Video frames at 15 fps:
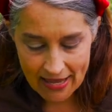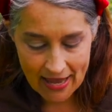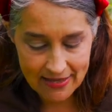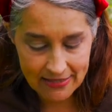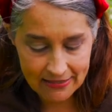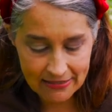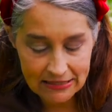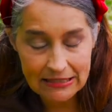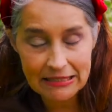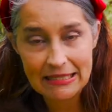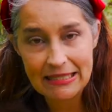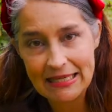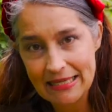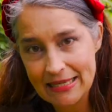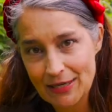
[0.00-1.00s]
And
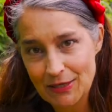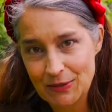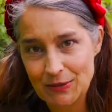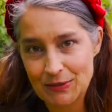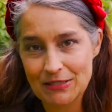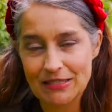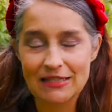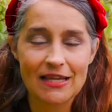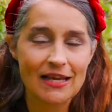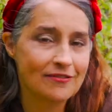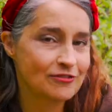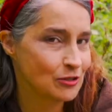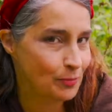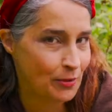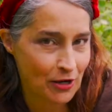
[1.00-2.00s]
Leos
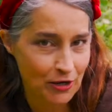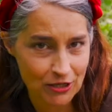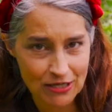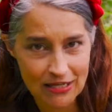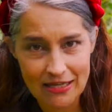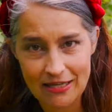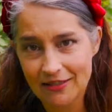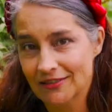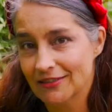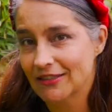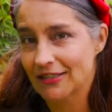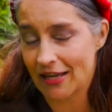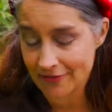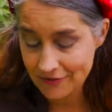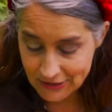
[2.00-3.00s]
love to party,
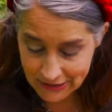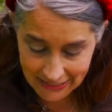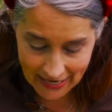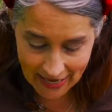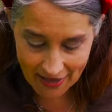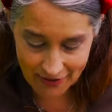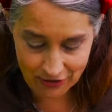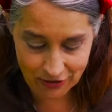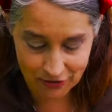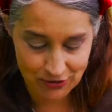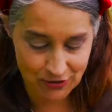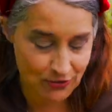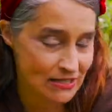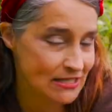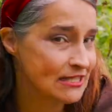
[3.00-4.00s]
love to gather.
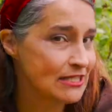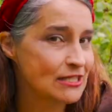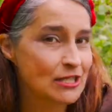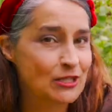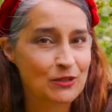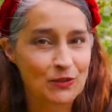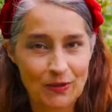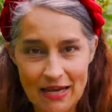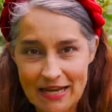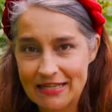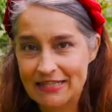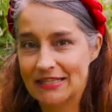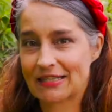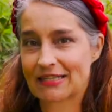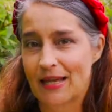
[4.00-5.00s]
So this is a
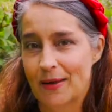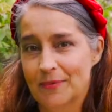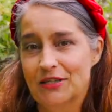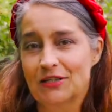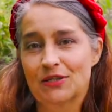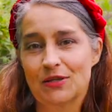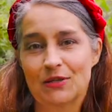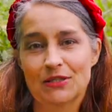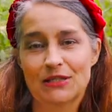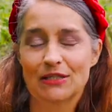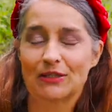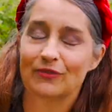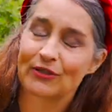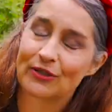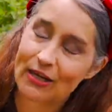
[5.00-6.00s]
great summer
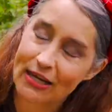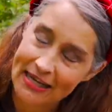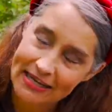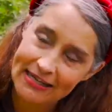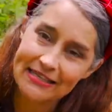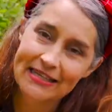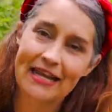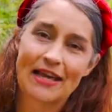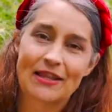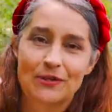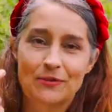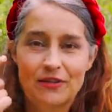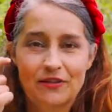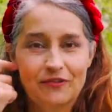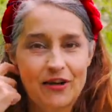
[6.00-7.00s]
solstice for getting
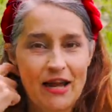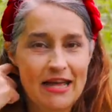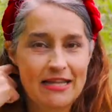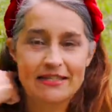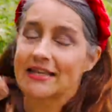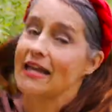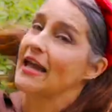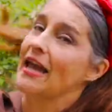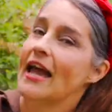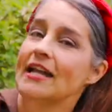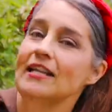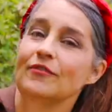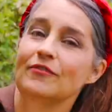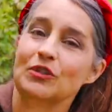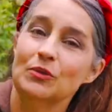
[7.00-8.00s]
together with friends.
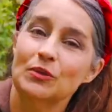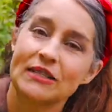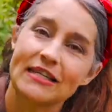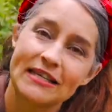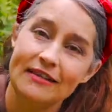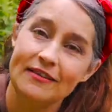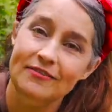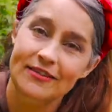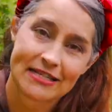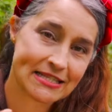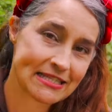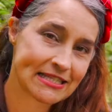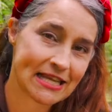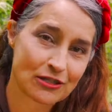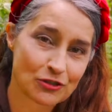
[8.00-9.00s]
And if you live
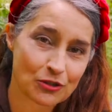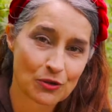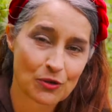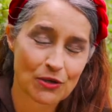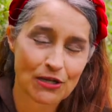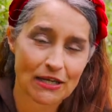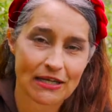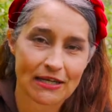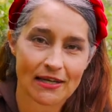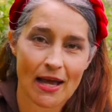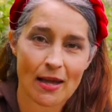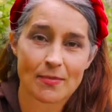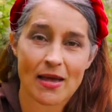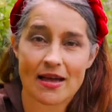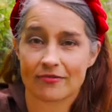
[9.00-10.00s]
in Central Oregon,
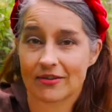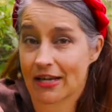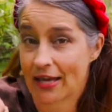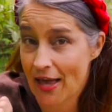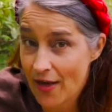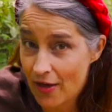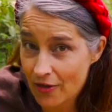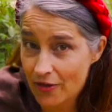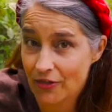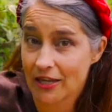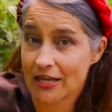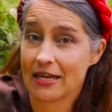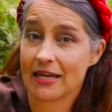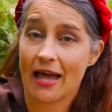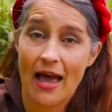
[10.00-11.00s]
I'm having a
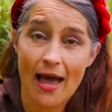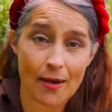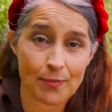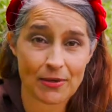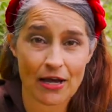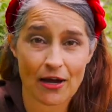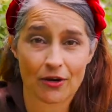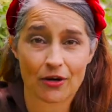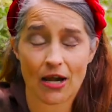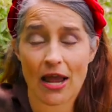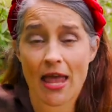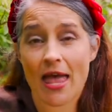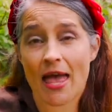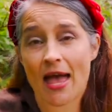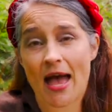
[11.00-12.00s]
healthy happy hour
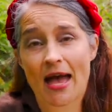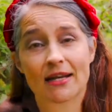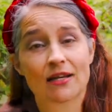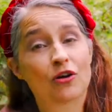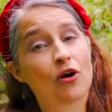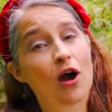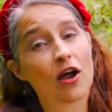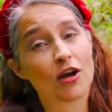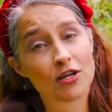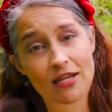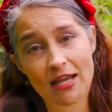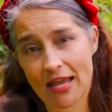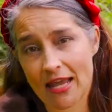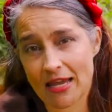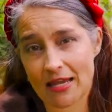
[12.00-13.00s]
at
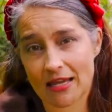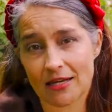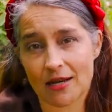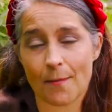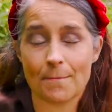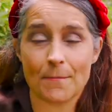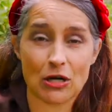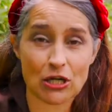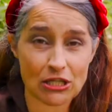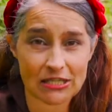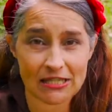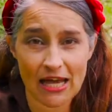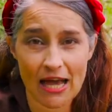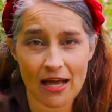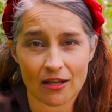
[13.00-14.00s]
Arcane
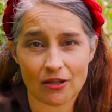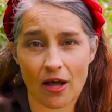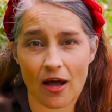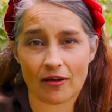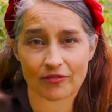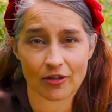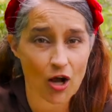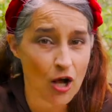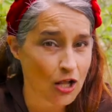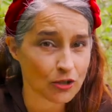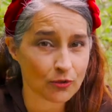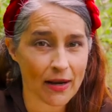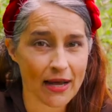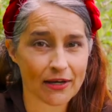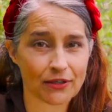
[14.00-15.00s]
Mercantile off
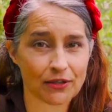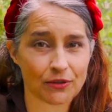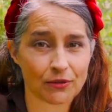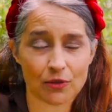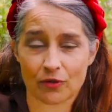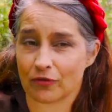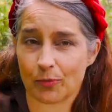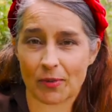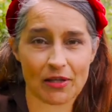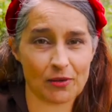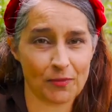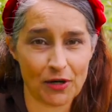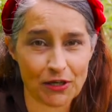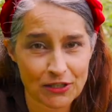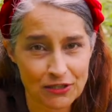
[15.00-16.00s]
Colorado over by the
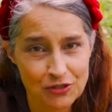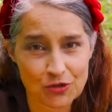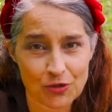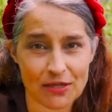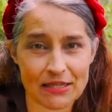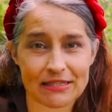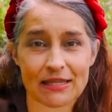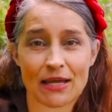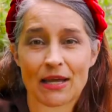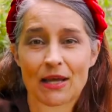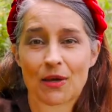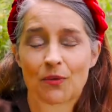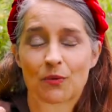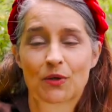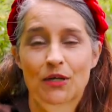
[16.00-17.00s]
Market of Choice.
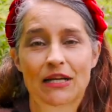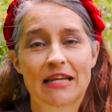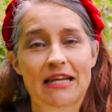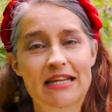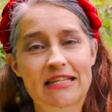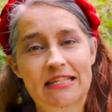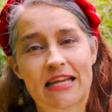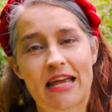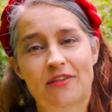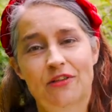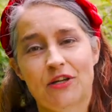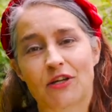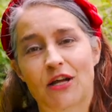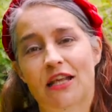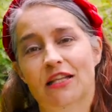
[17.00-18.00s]
We're going to get
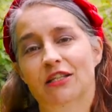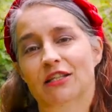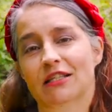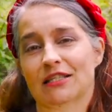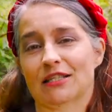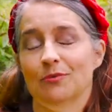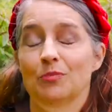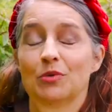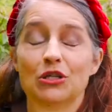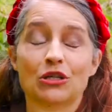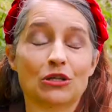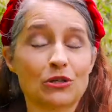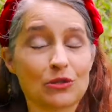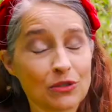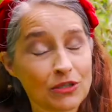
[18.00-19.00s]
together and look at some
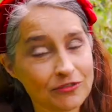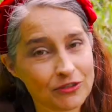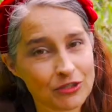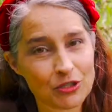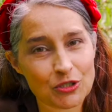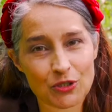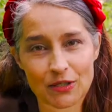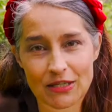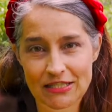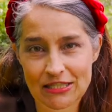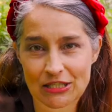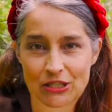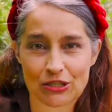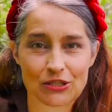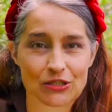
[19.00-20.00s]
beautiful
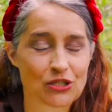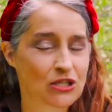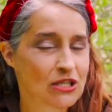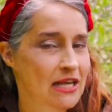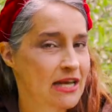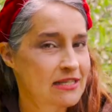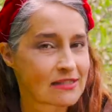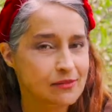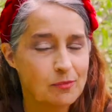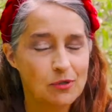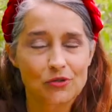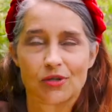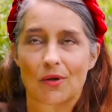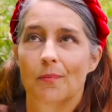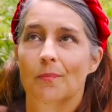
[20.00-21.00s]
crystals. She has the
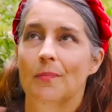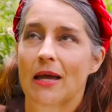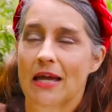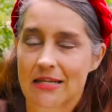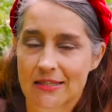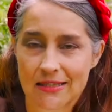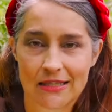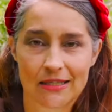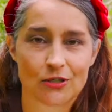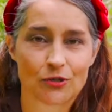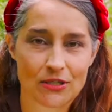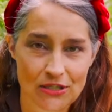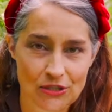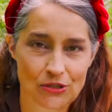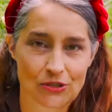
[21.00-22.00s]
most amazing
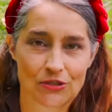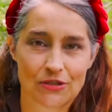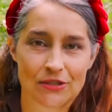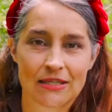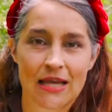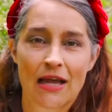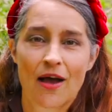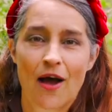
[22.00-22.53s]
crystals.